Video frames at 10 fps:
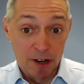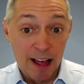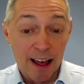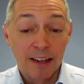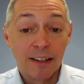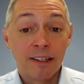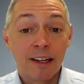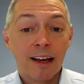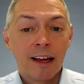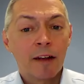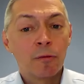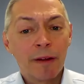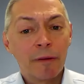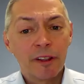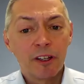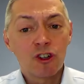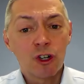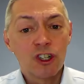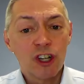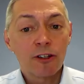And maybe the
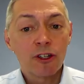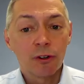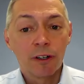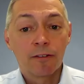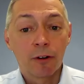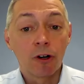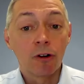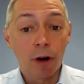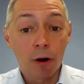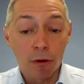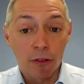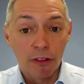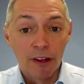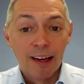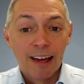trajectory for growth